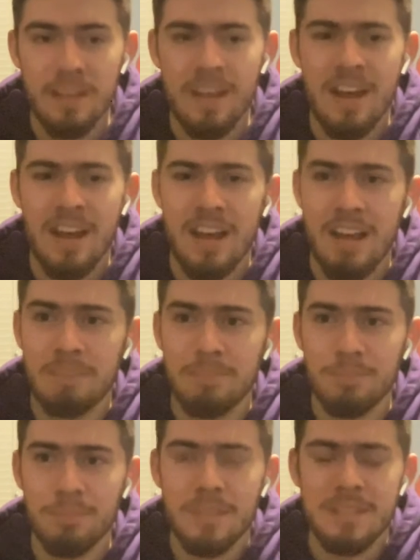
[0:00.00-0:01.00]

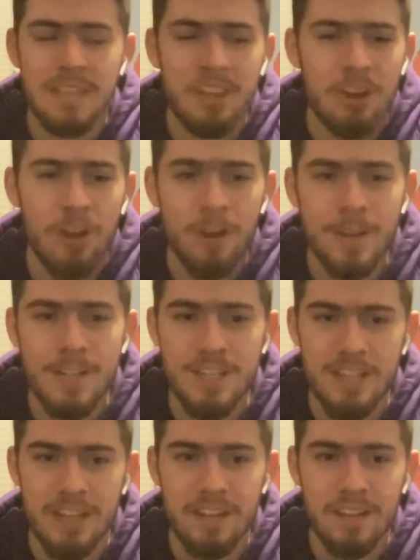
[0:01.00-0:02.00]
it's
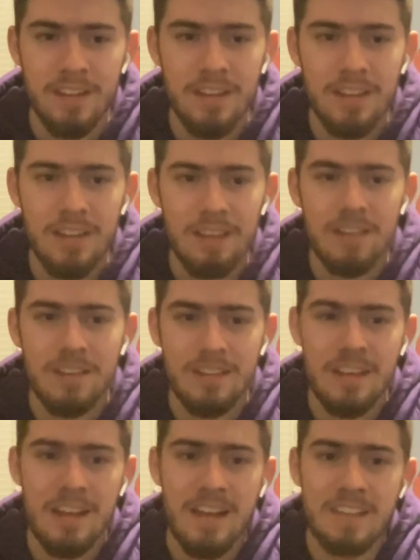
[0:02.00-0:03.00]
encouraging
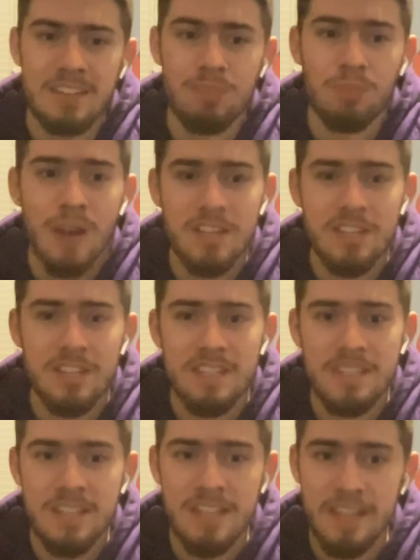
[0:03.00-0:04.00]
to watch
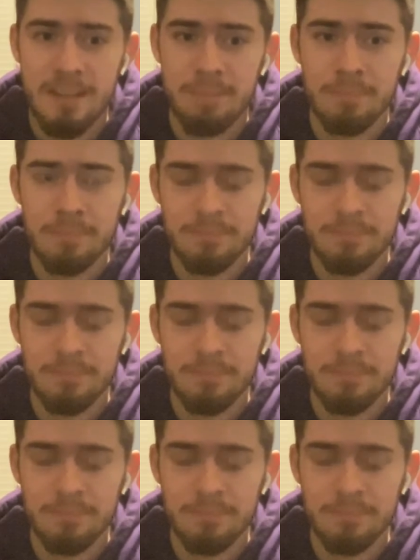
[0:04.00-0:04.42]
this team